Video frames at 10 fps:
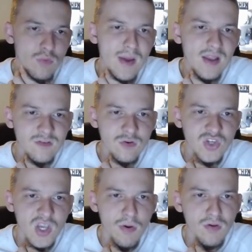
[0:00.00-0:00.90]
remains too
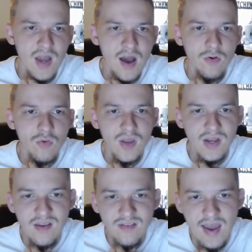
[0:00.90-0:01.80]
cheap on Yahoo, and
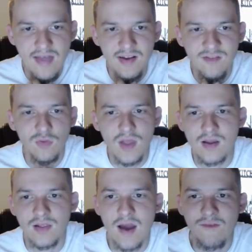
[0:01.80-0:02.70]
he is a guy that I do like
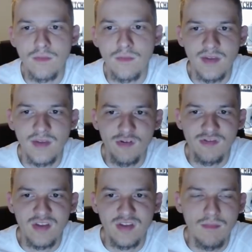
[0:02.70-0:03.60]
a lot from this Lakers
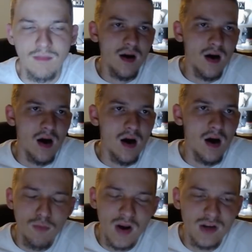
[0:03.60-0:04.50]
team. A
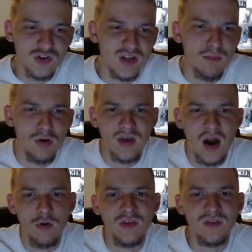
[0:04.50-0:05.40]
lot more interest in him on
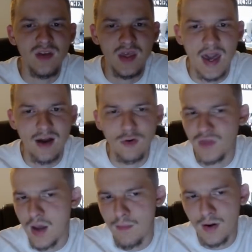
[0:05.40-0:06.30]
Yahoo than DK. I don't
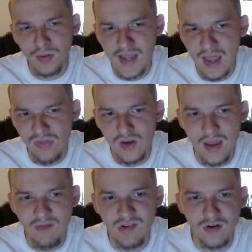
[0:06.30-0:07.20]
think I'm going to play Anthony
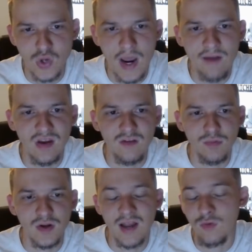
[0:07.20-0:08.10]
Davis on DraftKings,
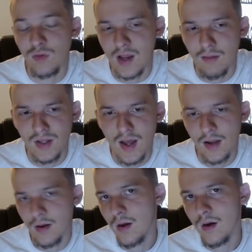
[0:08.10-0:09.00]
but I do like him a
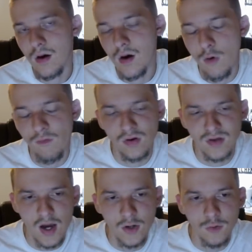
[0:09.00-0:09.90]
lot uh, over on
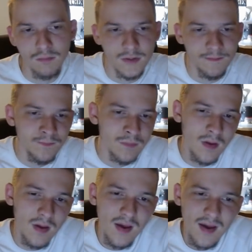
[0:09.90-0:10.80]
Yahoo. But
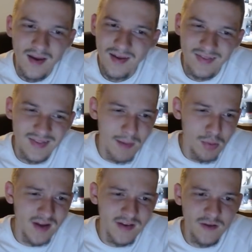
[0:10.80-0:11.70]
that
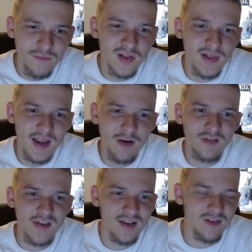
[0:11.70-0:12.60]
probably does it for the
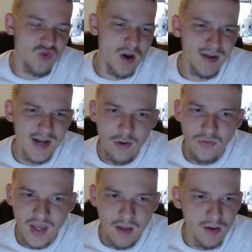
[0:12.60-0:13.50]
Lakers. Like Drummond, I don't
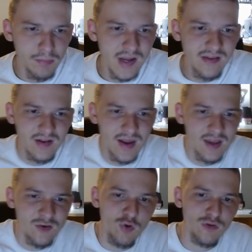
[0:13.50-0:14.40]
think I'm going to play today.
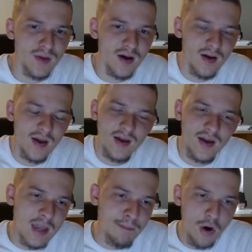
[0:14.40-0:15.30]
Kuzma,
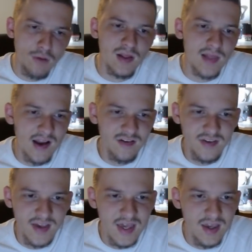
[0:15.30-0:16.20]
he burned me last
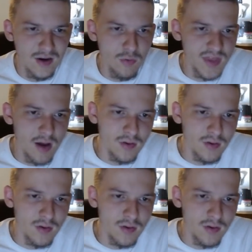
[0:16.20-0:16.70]
late. You know, without